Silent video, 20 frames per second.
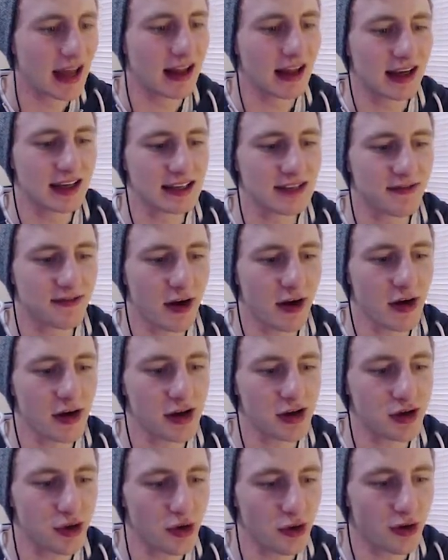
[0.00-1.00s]
like it's very
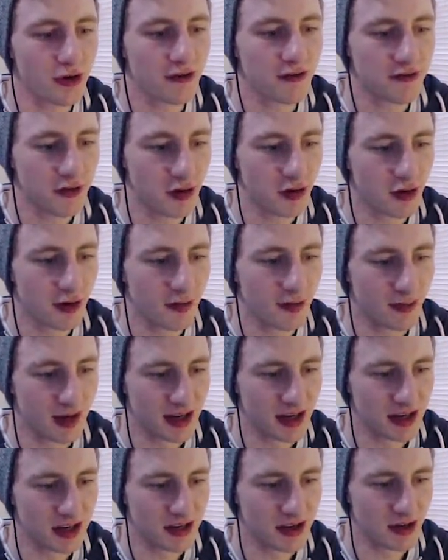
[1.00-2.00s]
uniform when
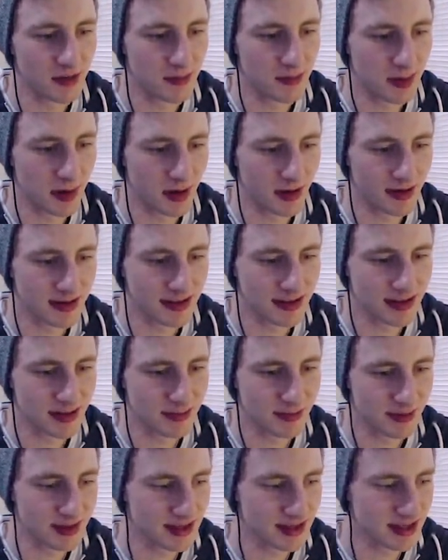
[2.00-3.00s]
you do the burst.
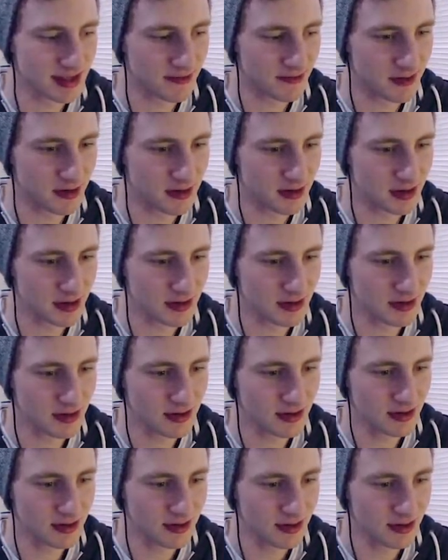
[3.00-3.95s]
Whereas if you do...